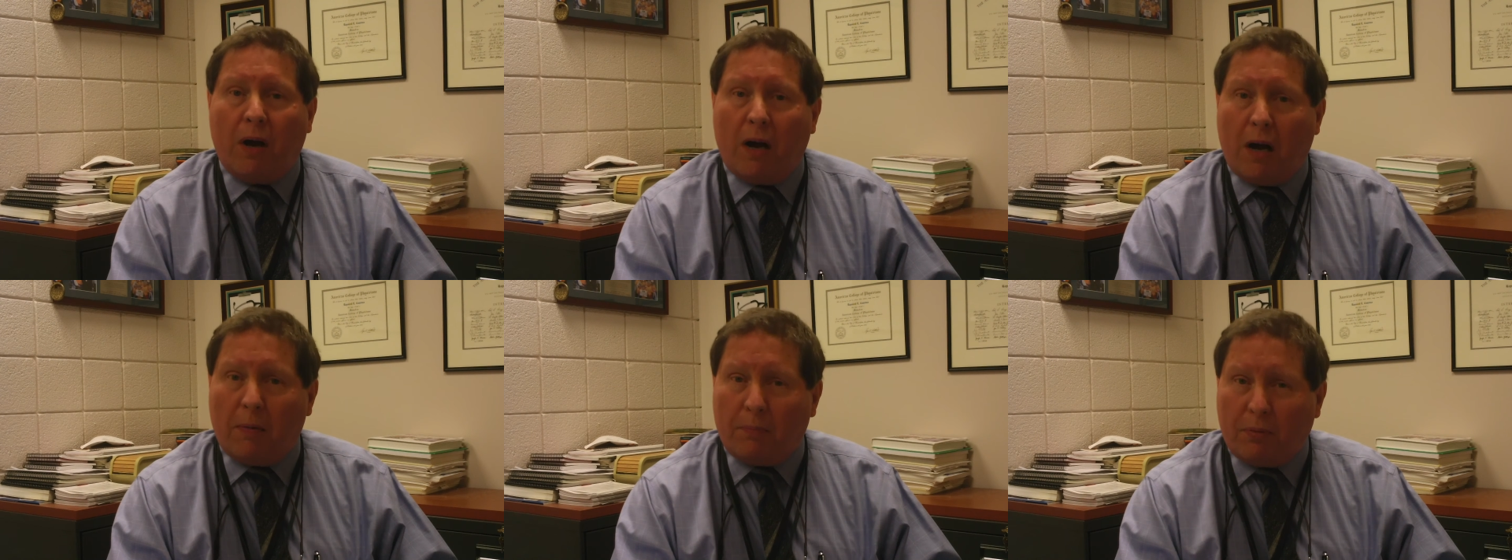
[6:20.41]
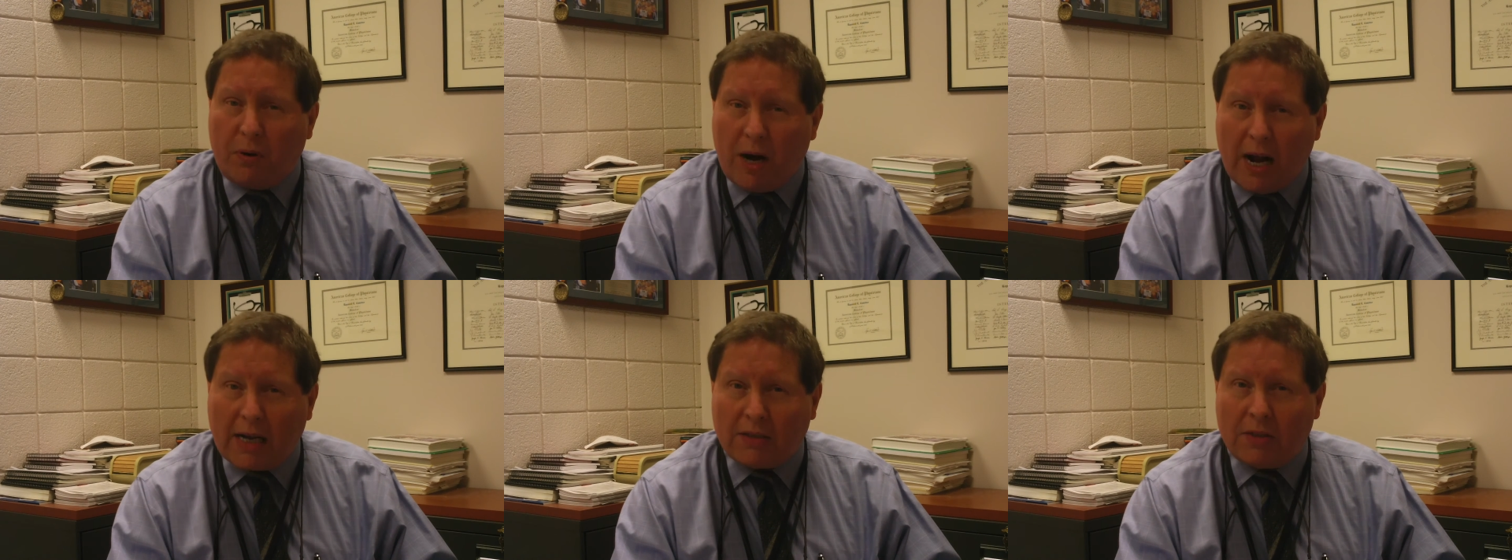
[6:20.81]

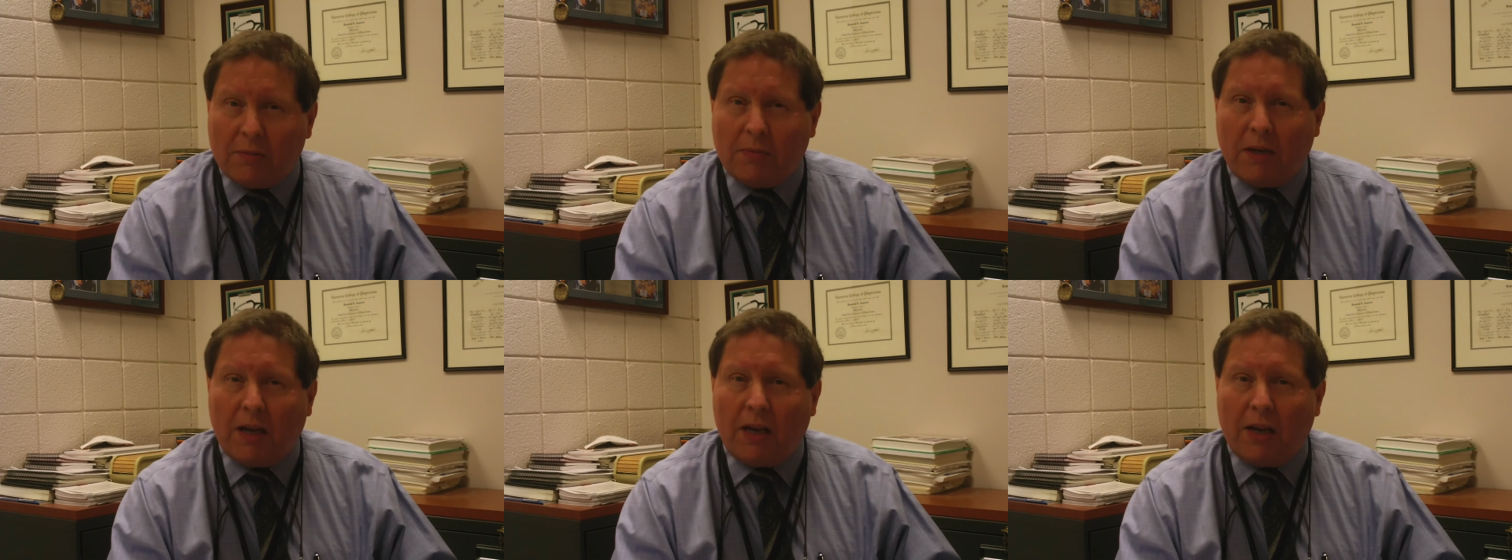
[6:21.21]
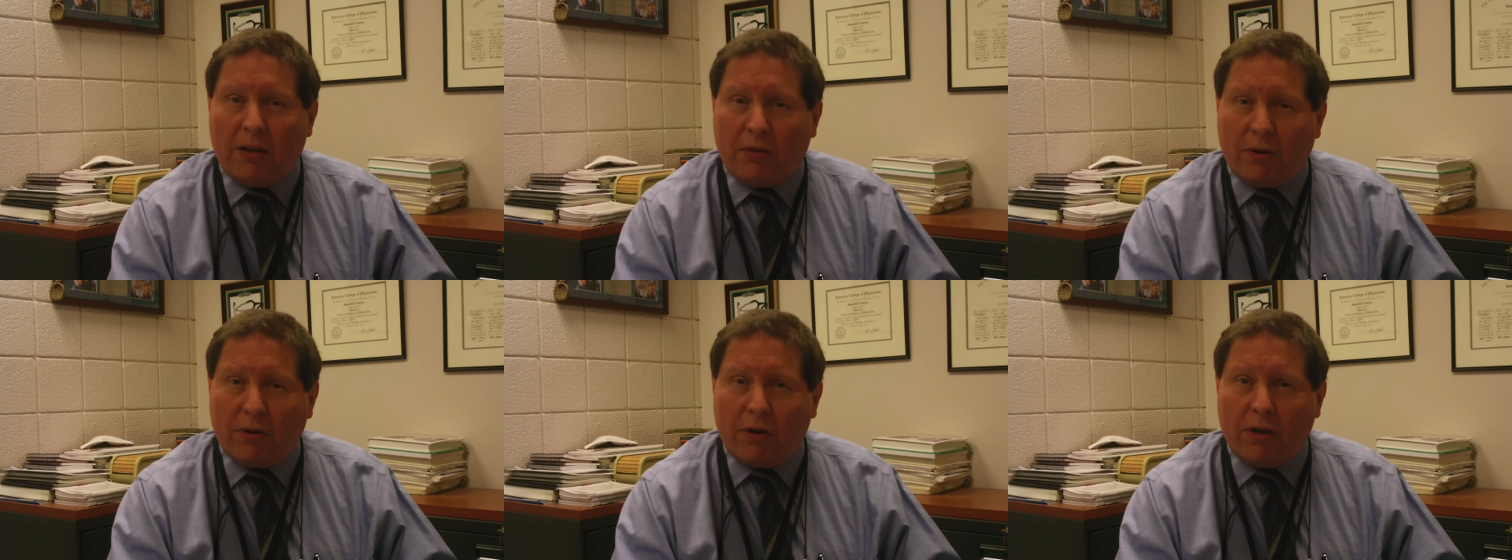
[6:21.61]
Approximately
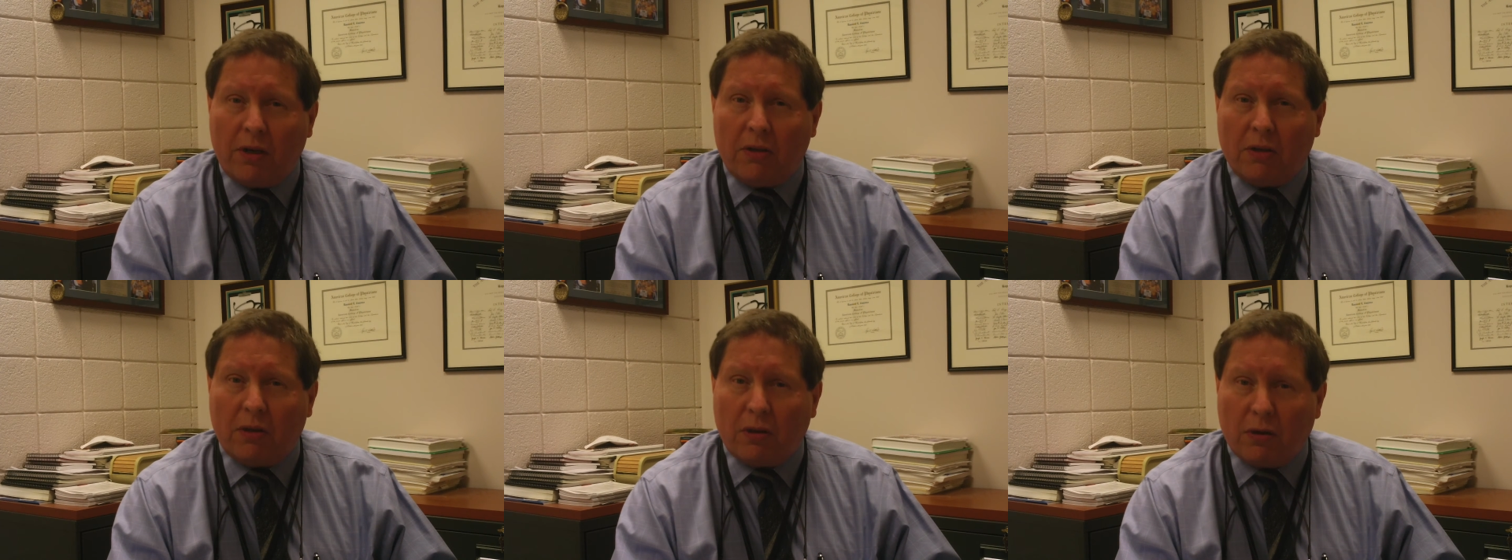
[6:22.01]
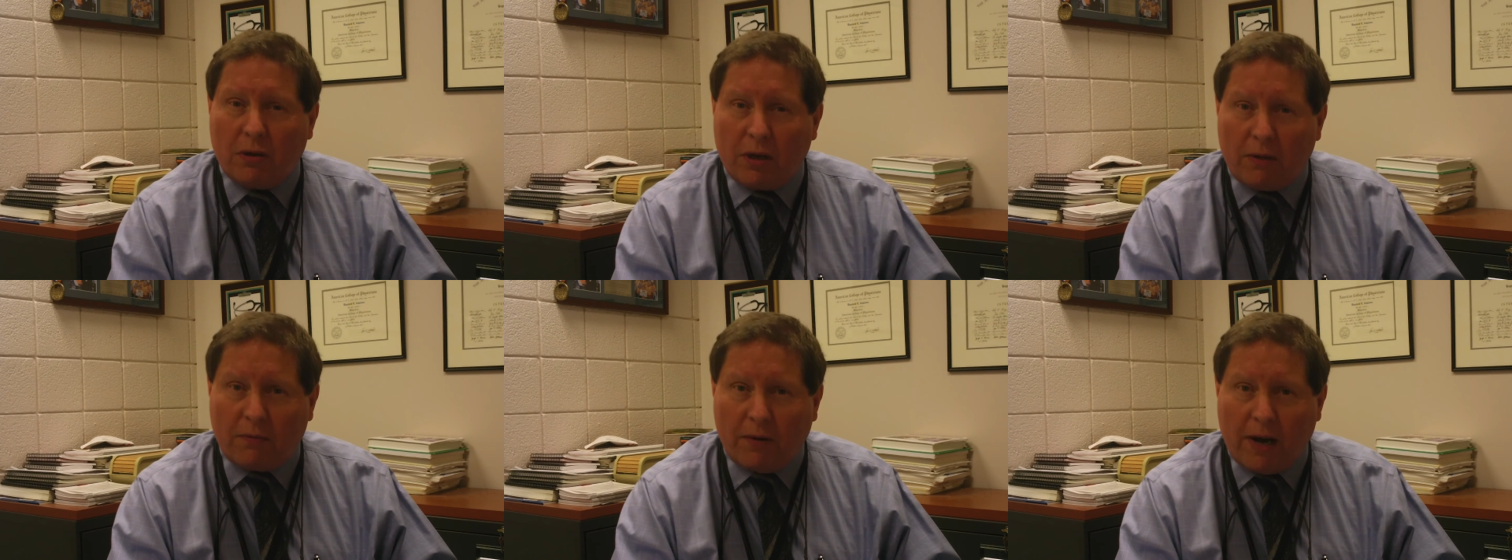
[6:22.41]
30 to
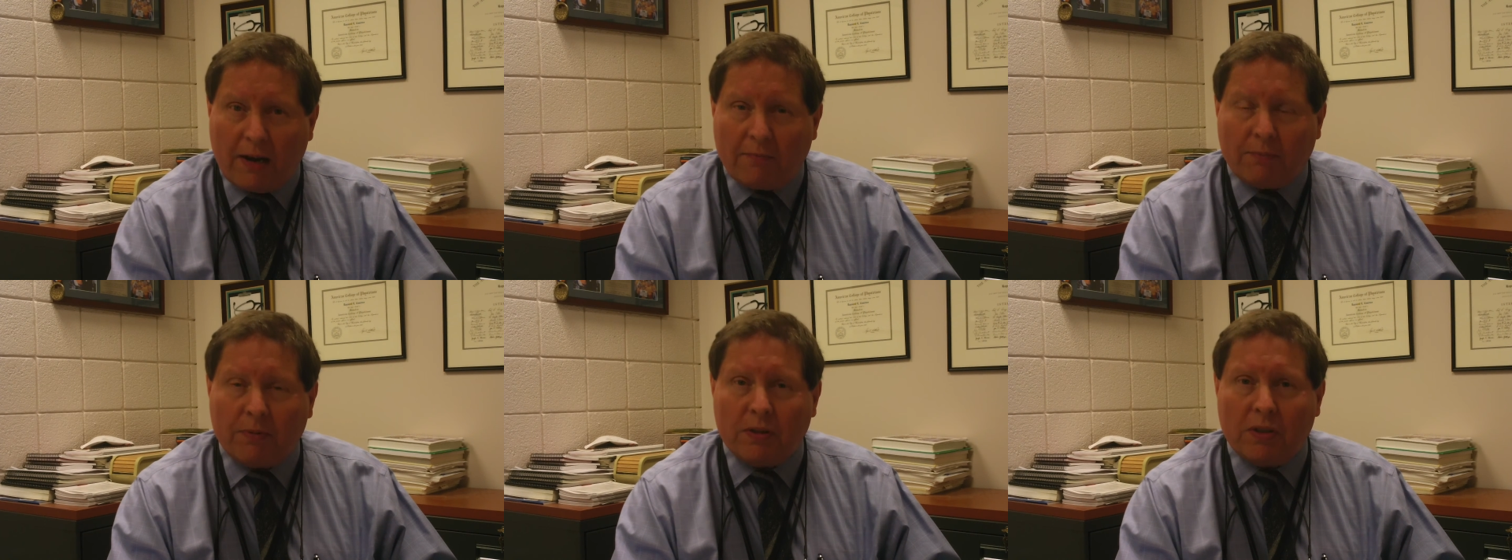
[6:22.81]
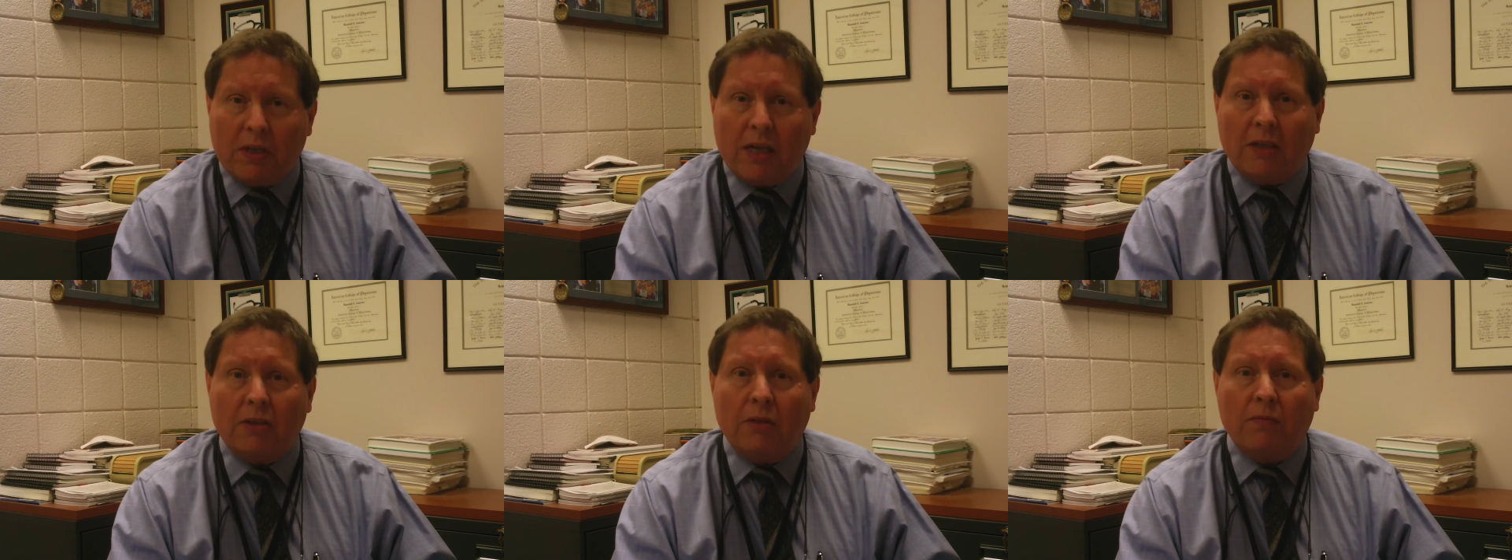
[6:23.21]
35%